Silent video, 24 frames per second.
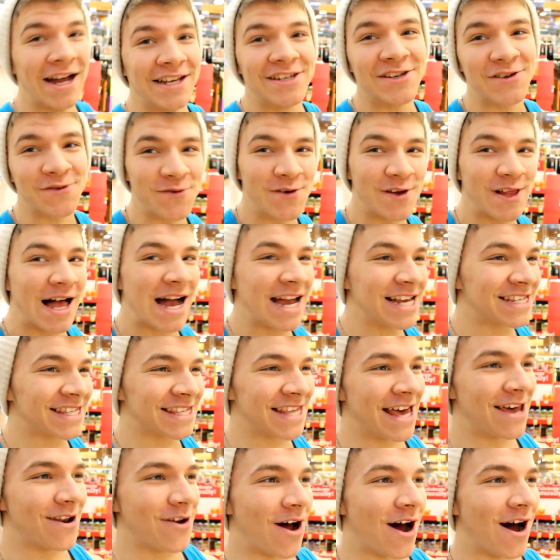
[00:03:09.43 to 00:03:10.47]
I just
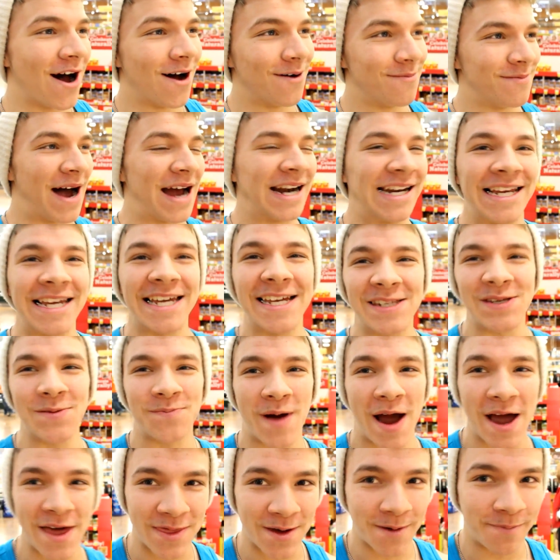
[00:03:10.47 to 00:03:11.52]
realized that I didn't get to
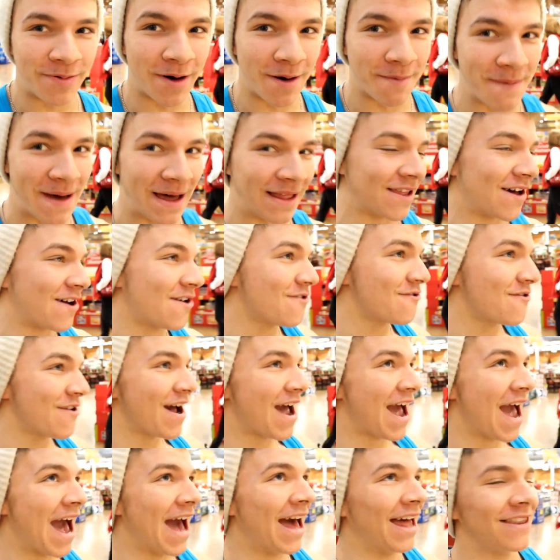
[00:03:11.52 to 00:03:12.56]
buy the pomelo
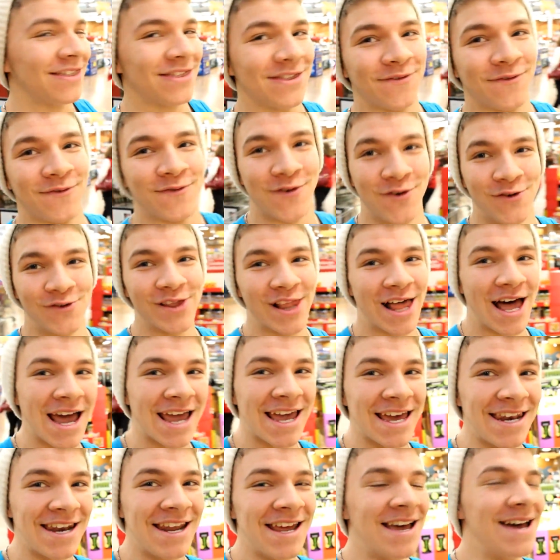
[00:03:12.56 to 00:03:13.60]
at
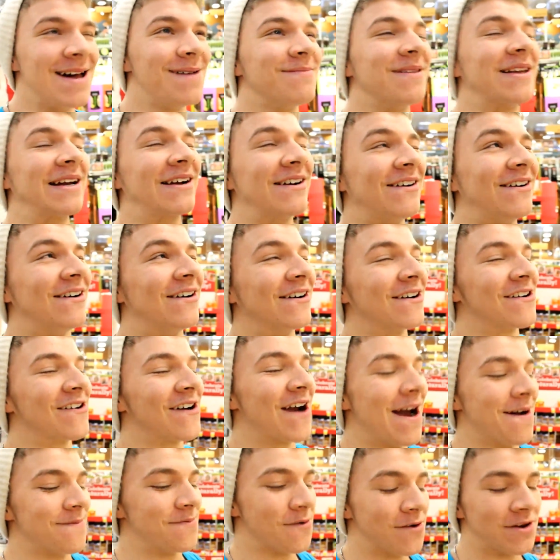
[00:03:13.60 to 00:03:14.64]
Foodlion. I'm like, oh
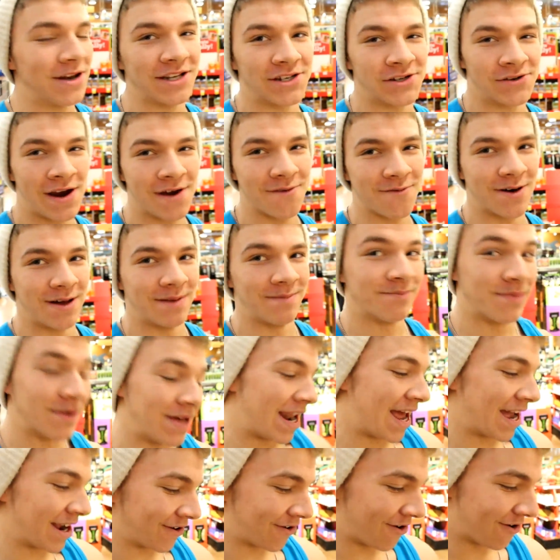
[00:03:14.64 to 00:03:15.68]
crap, I wanted to try one.
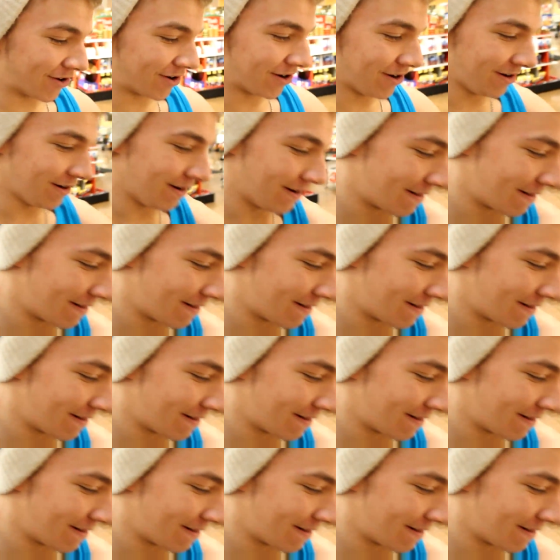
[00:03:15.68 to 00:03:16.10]
But at Kroger,